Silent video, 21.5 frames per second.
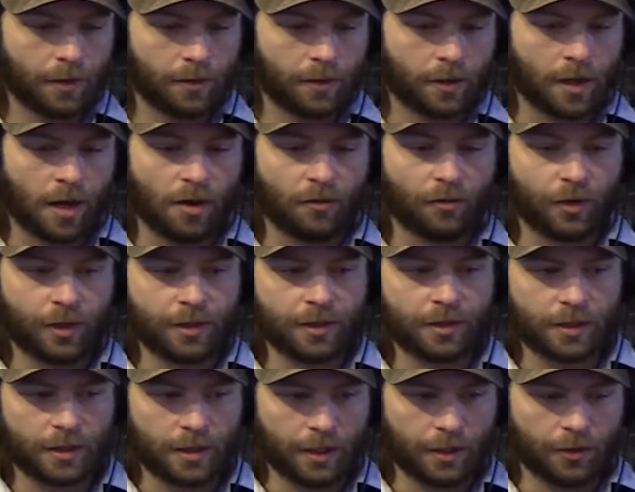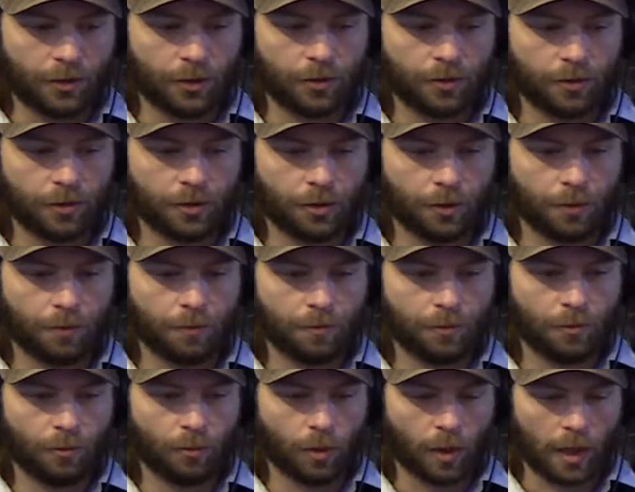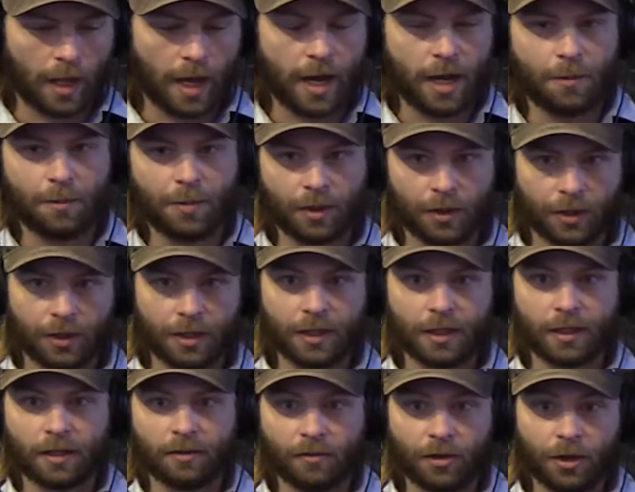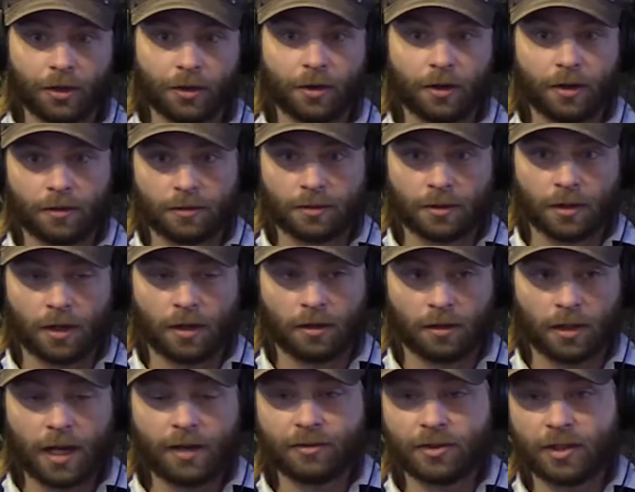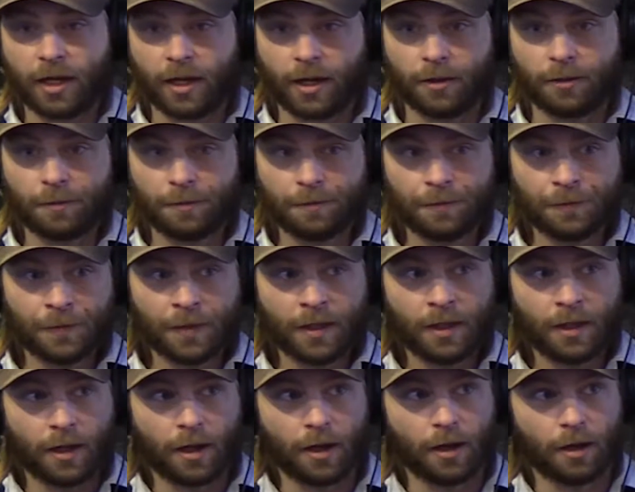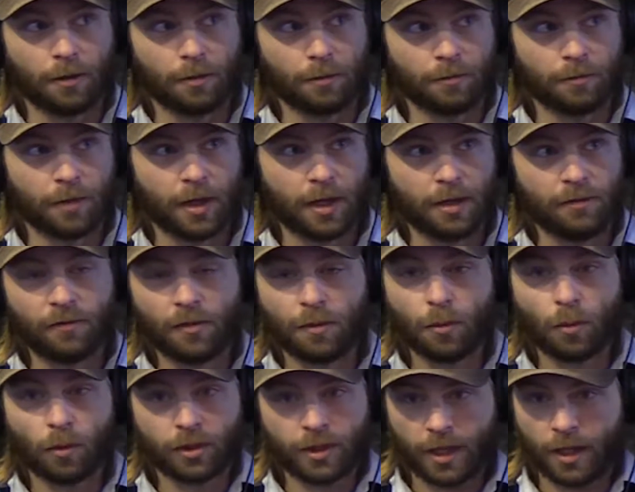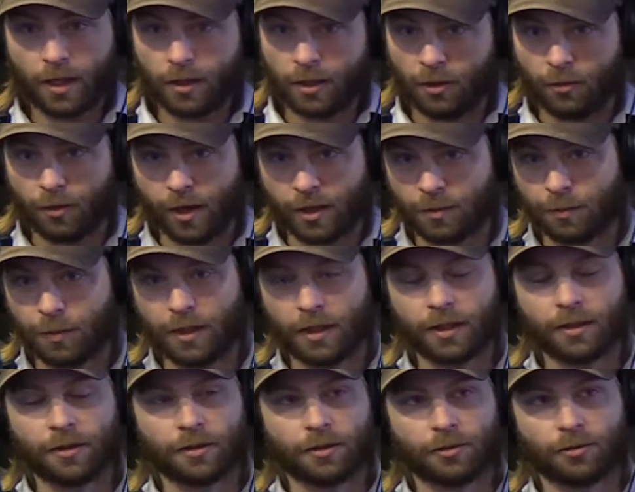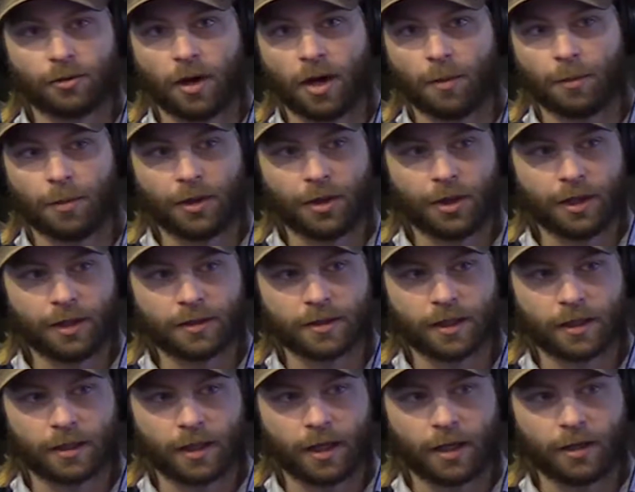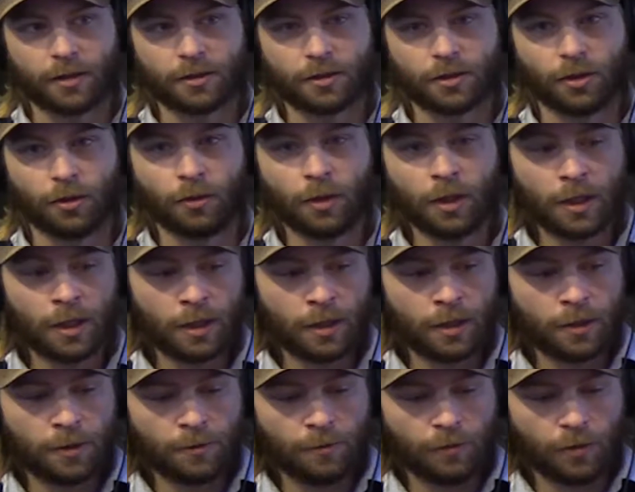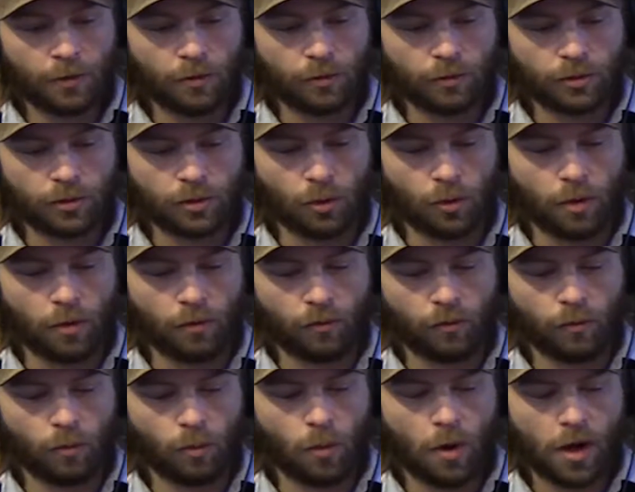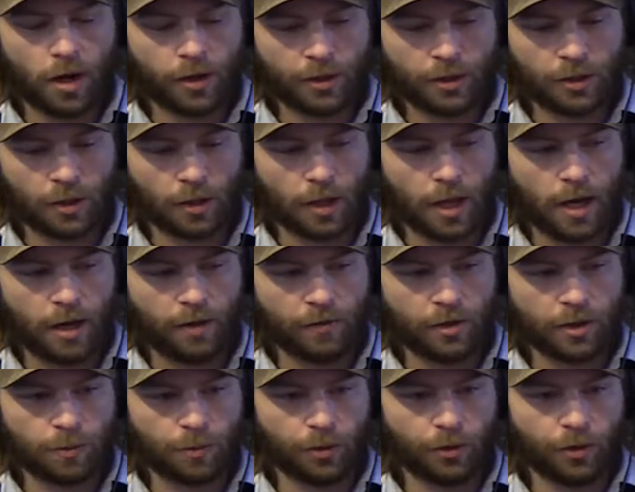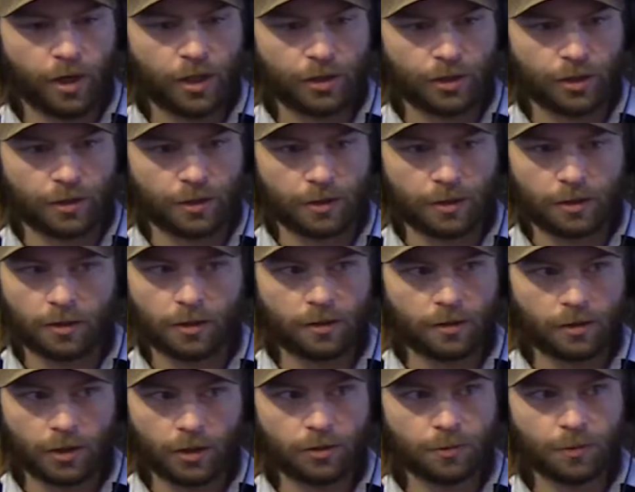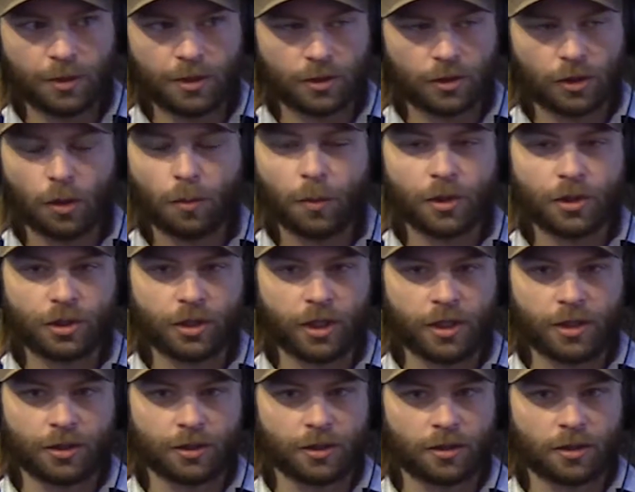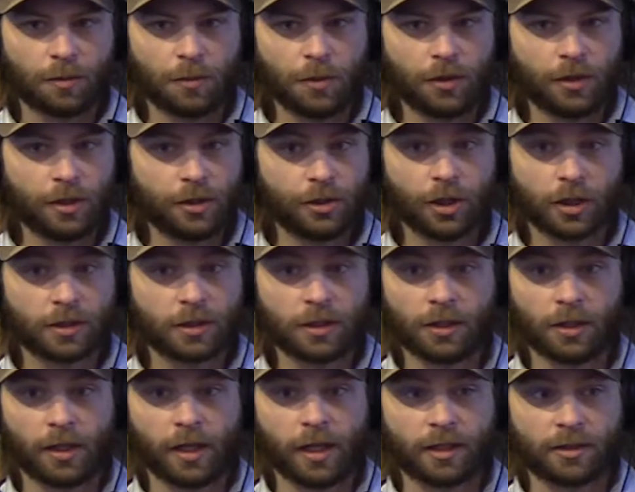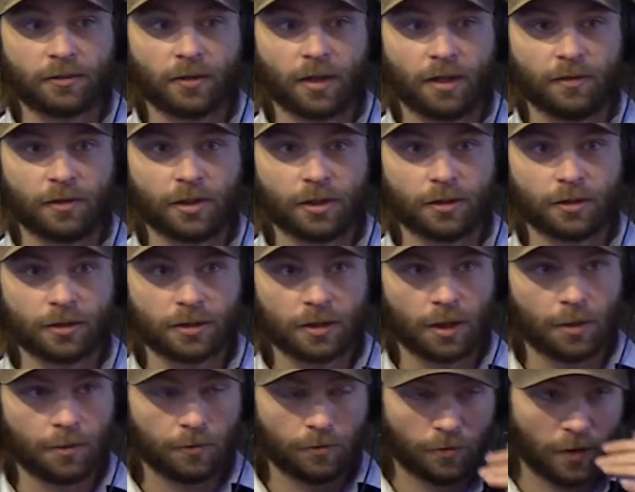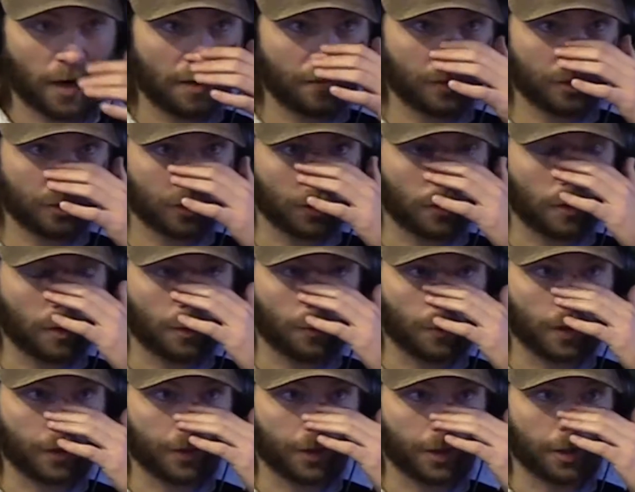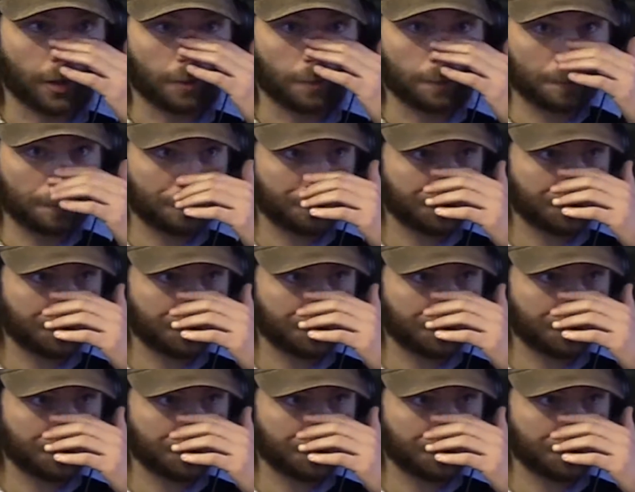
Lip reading: confidence in the reliability of their lifestyle. And infant mortality rates begin to drop and things like that. So to have watched a lot of this progression, there's been so much change in this community just in the last 5 years. 5 years ago, I went there.